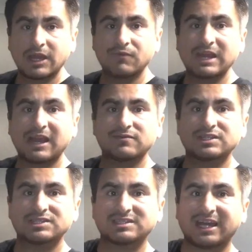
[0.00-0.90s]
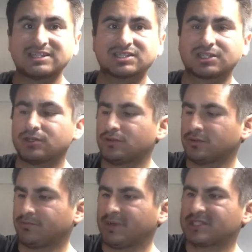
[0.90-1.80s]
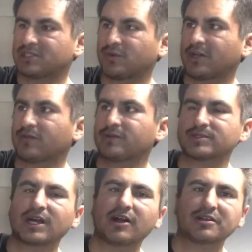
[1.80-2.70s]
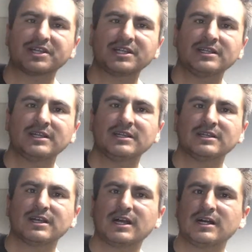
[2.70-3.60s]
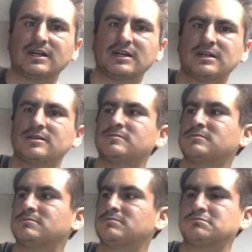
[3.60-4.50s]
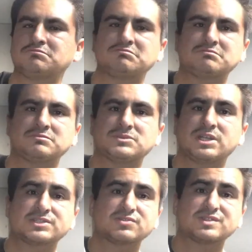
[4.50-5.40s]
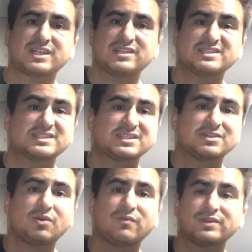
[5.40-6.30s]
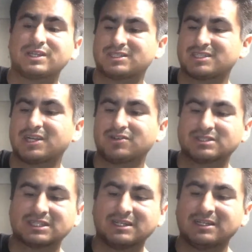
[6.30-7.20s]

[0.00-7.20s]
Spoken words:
And we have this nice cute pink sweater from Tahari. As soon as I list it, hopefully it sells.